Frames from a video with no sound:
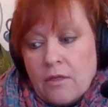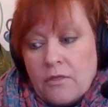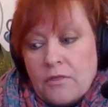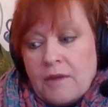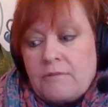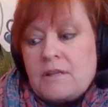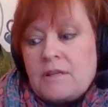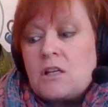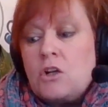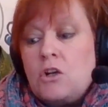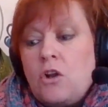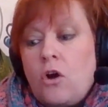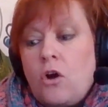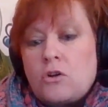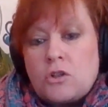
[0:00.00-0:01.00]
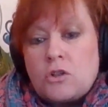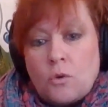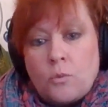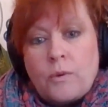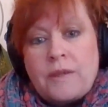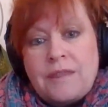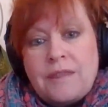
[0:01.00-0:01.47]
there is a lot
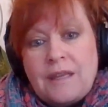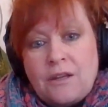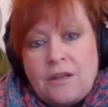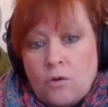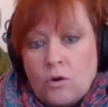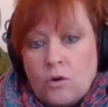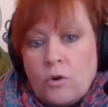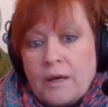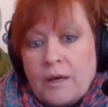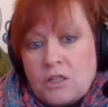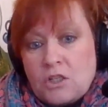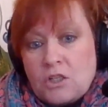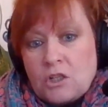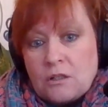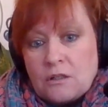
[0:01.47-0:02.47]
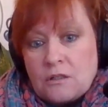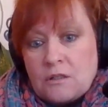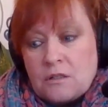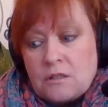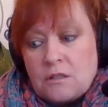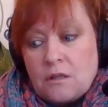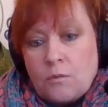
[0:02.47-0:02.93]
within your
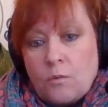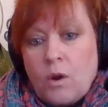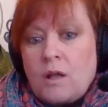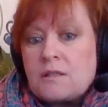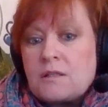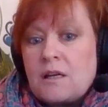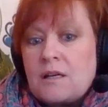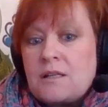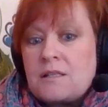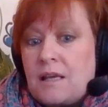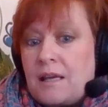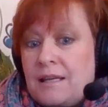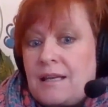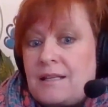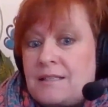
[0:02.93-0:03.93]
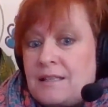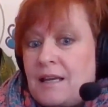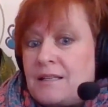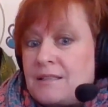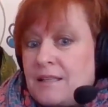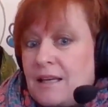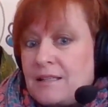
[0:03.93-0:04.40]
questions. Whilst I say yes,
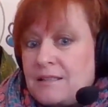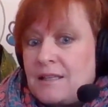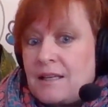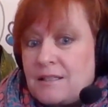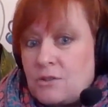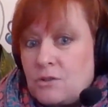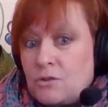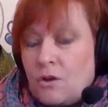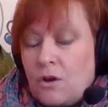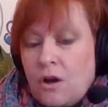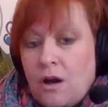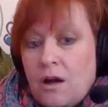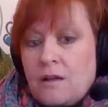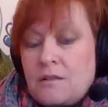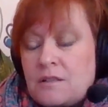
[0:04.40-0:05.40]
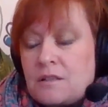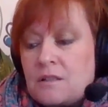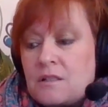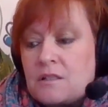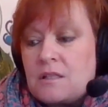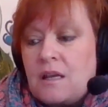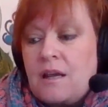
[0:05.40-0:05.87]
yes, yes, yes to your
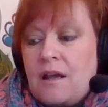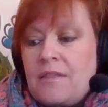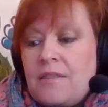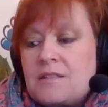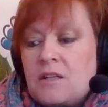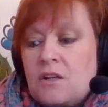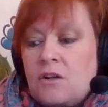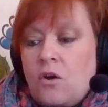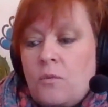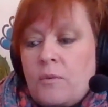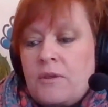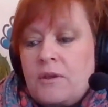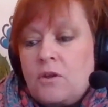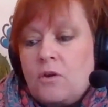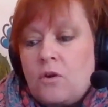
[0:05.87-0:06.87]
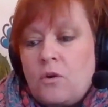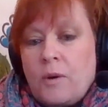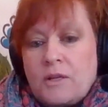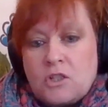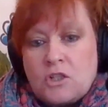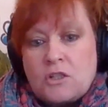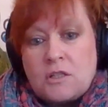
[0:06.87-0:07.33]
answers, there's a lot within your
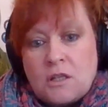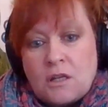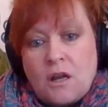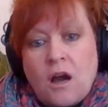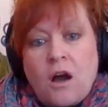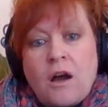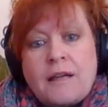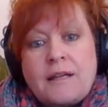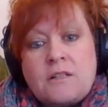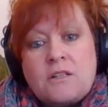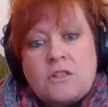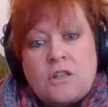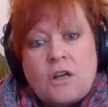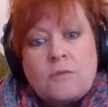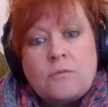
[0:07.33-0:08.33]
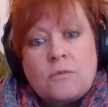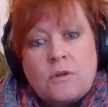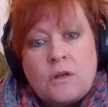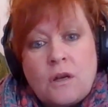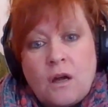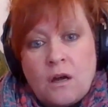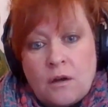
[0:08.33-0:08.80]
questions that I don't
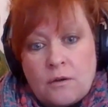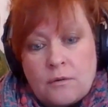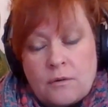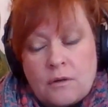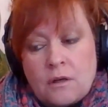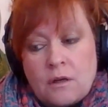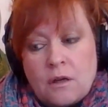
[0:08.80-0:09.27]
know.